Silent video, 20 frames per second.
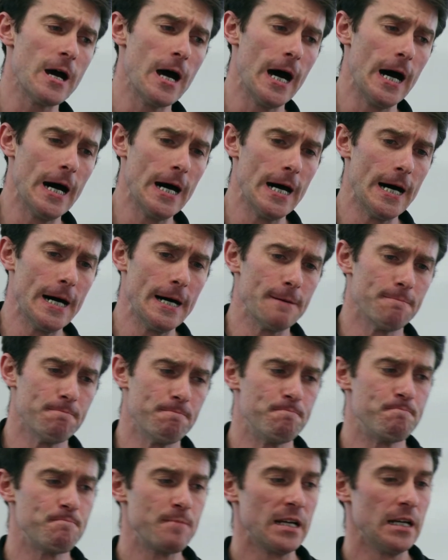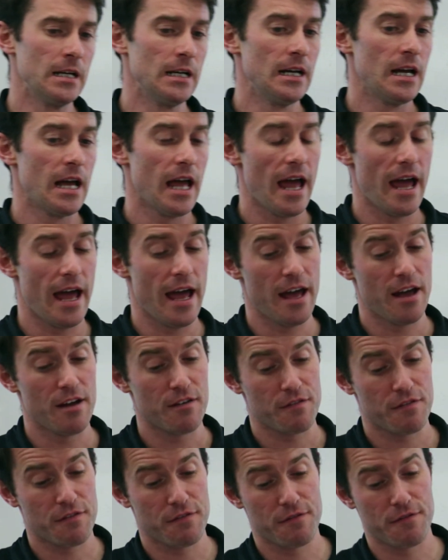Um,
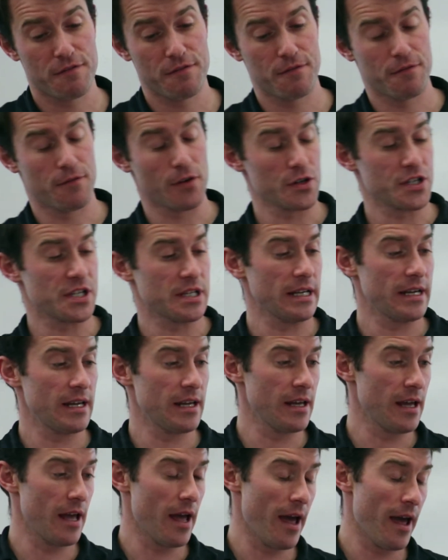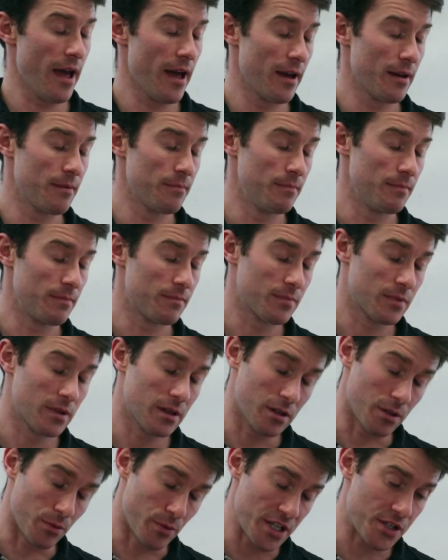uh, firstly, um,
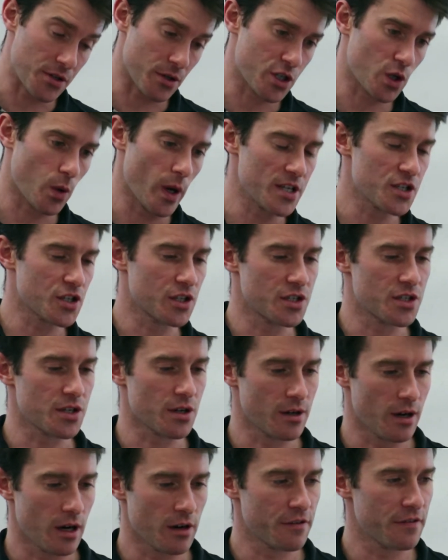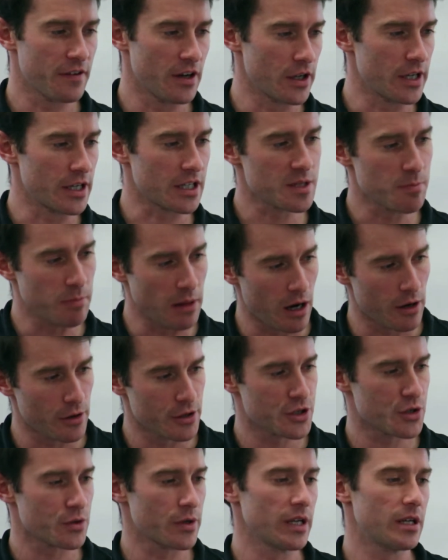the research questions are, are, fairly
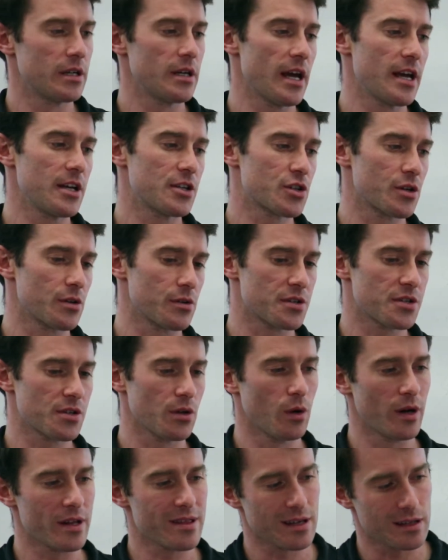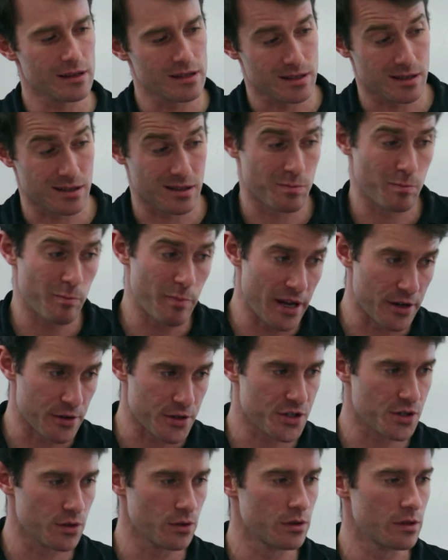exploratory in nature, so I think this is better
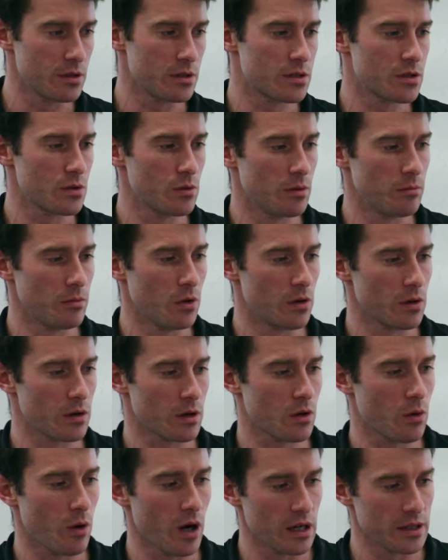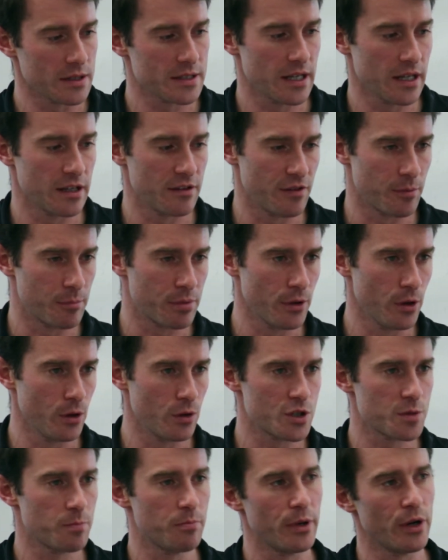suited to a more qualitative
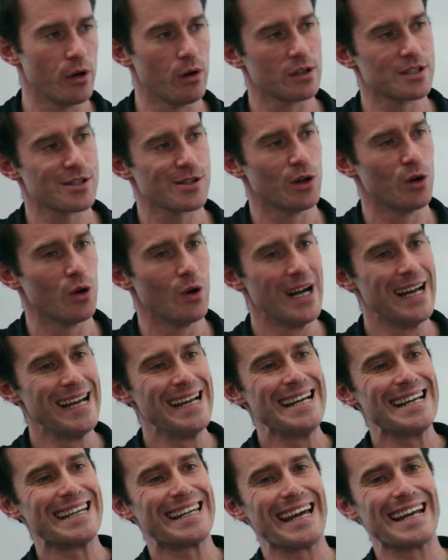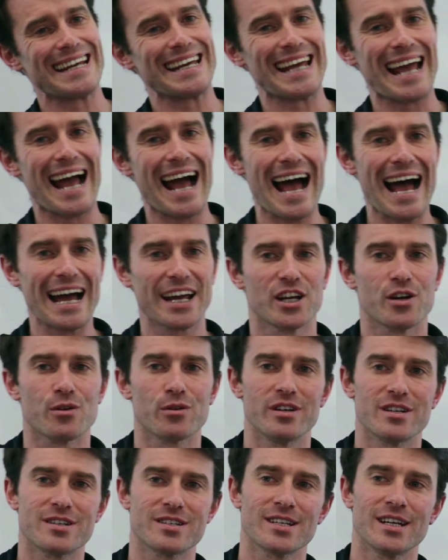approach, but also getting
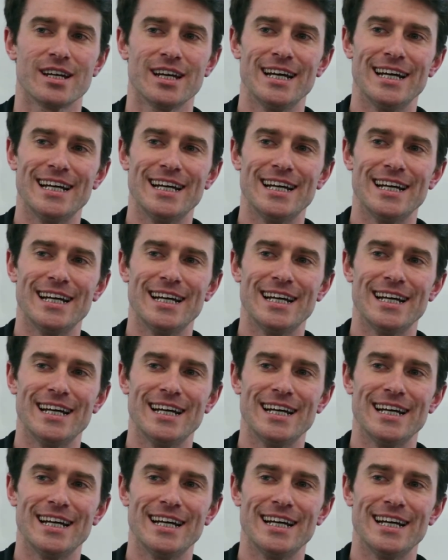accurate,